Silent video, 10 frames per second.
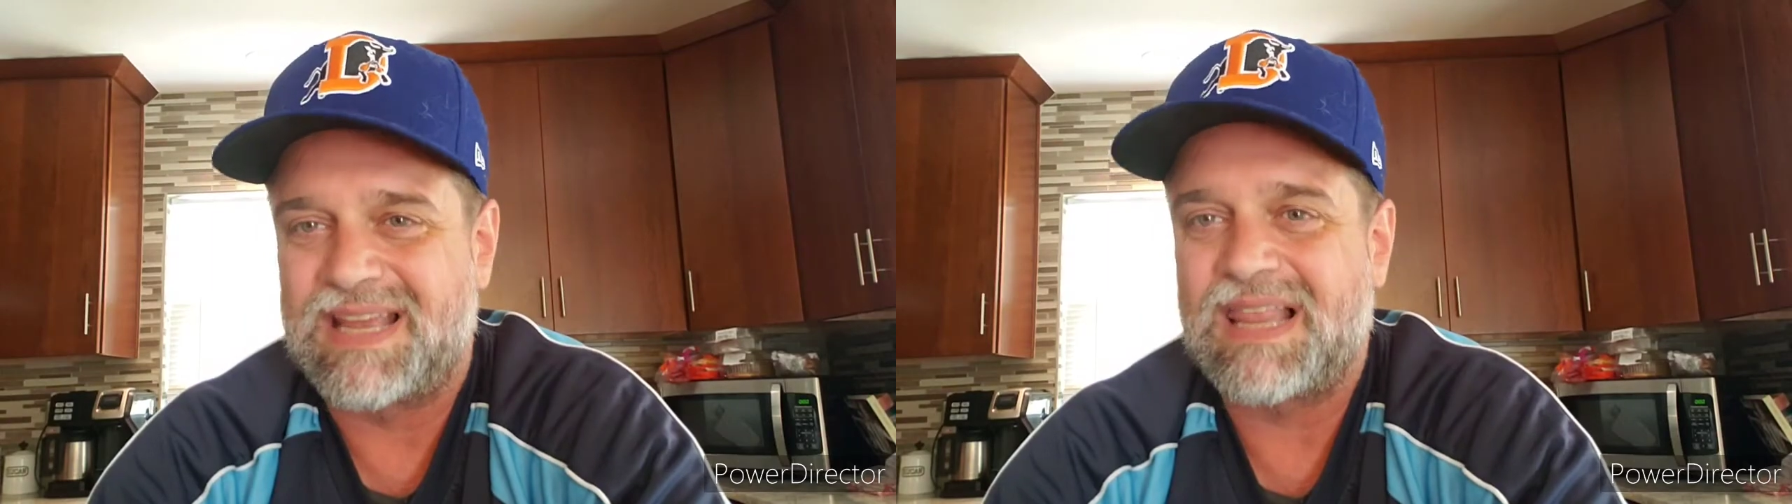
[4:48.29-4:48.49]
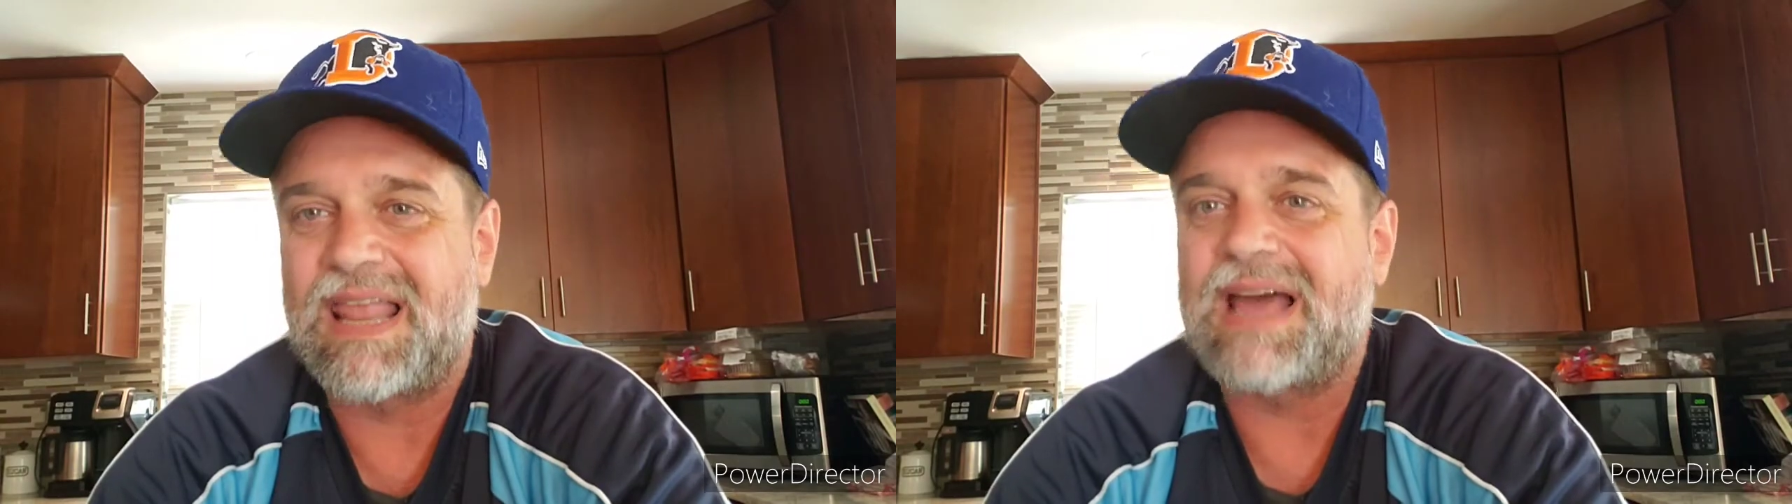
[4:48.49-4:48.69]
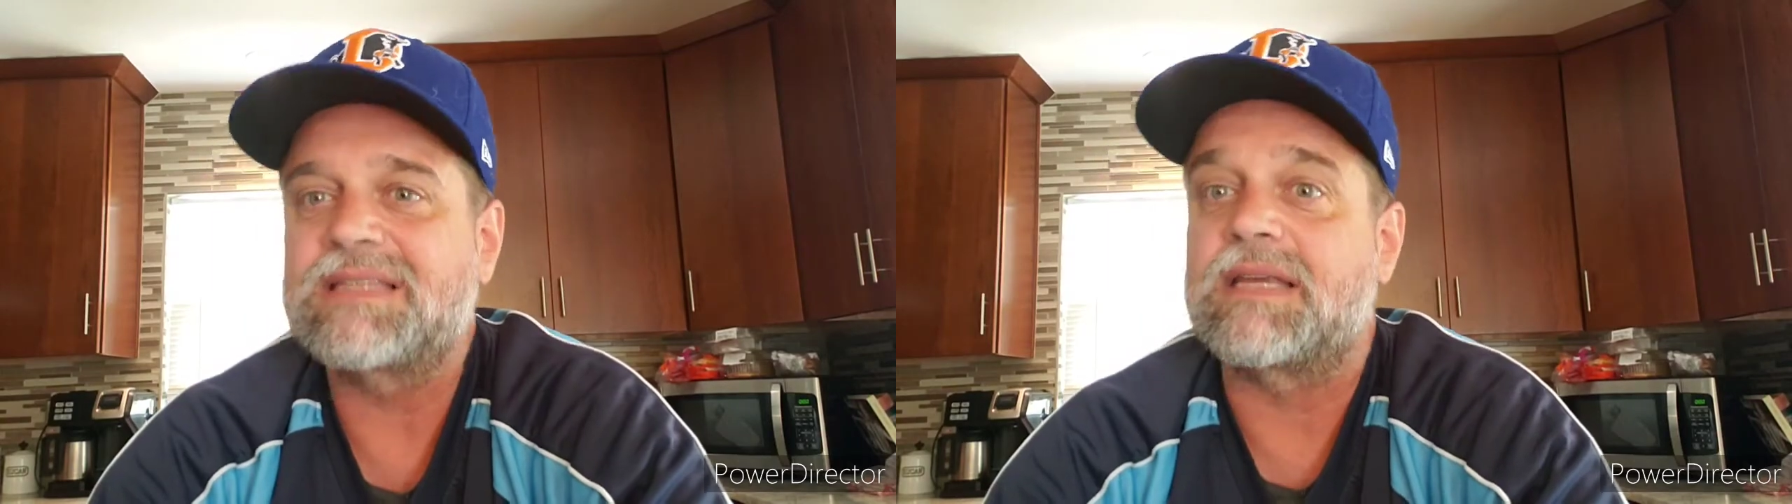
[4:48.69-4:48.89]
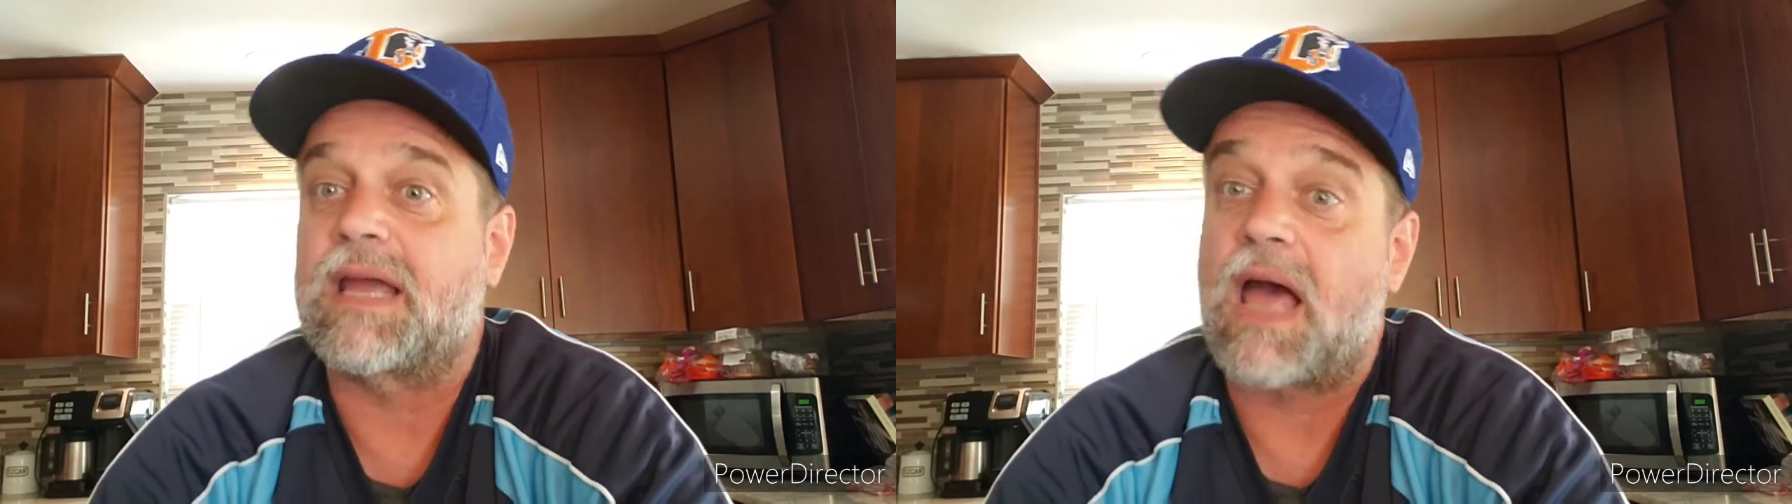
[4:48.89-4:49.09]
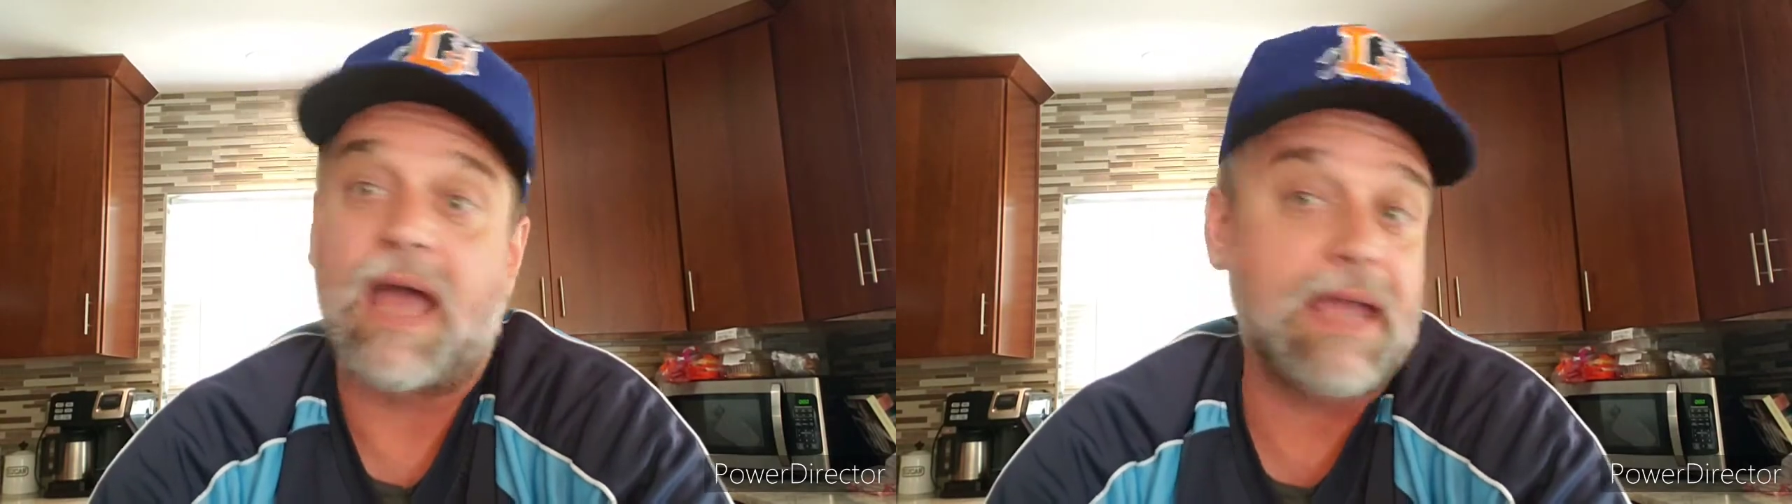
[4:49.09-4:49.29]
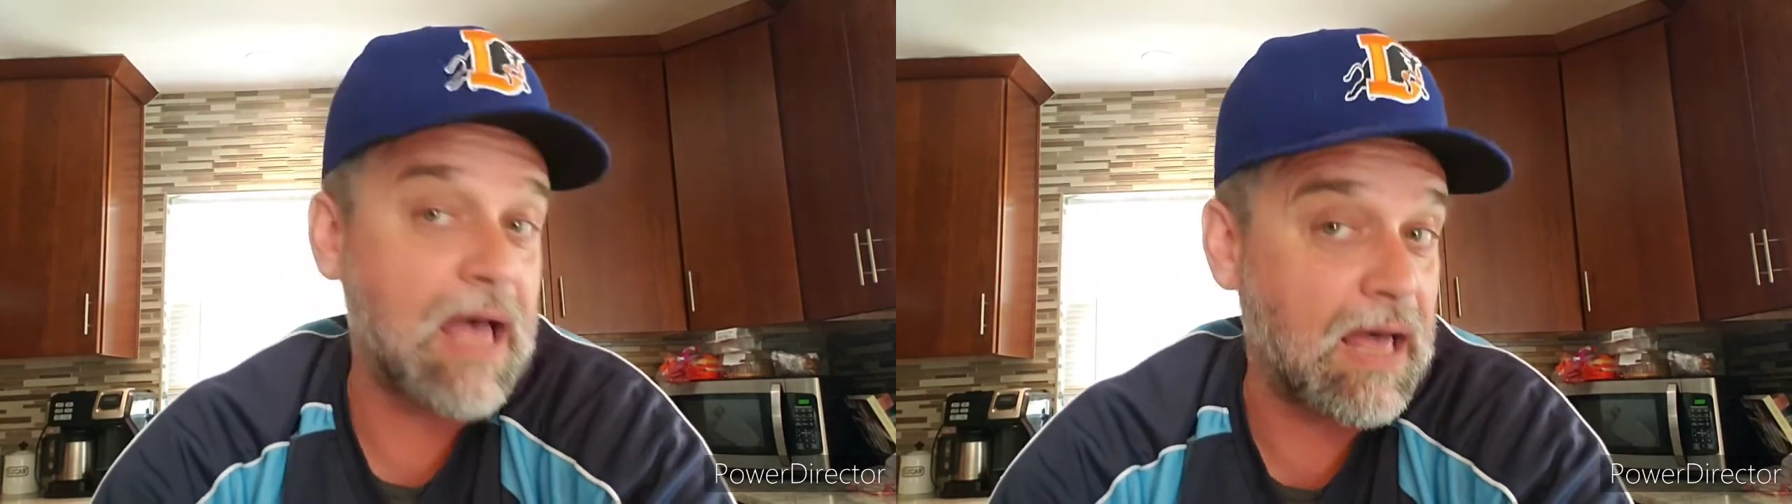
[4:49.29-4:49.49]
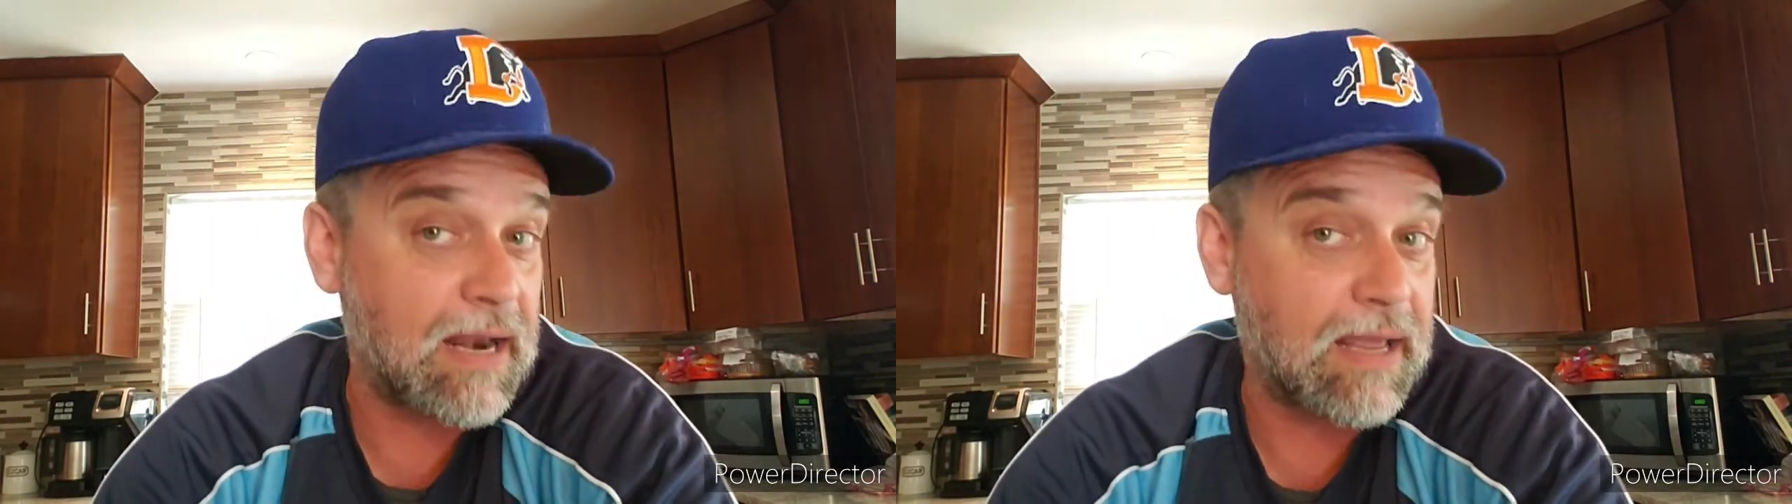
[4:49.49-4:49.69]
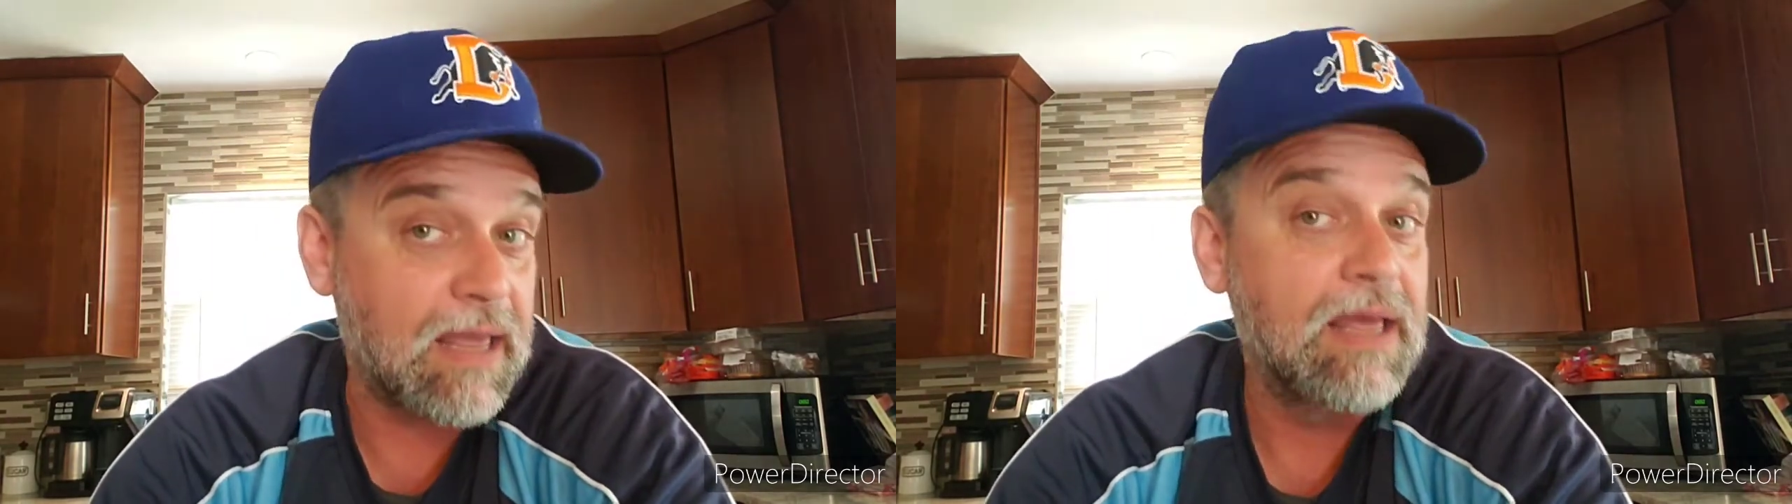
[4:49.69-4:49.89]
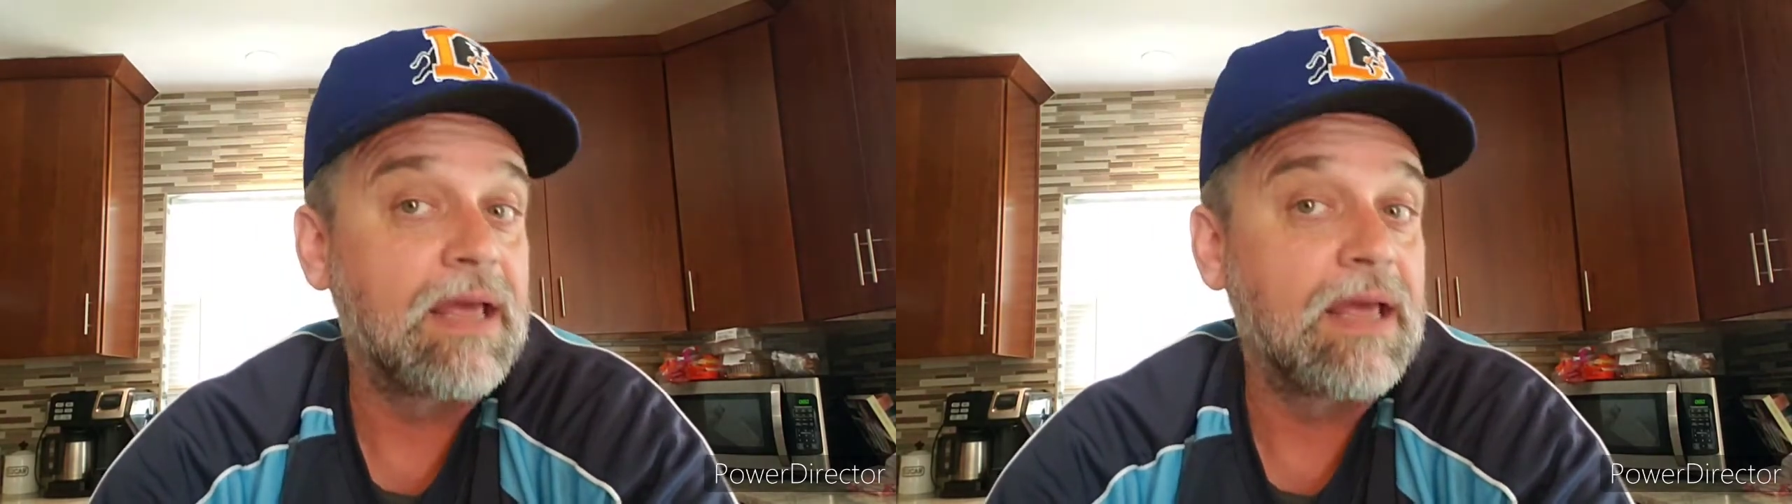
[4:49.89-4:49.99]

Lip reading: classic, iconic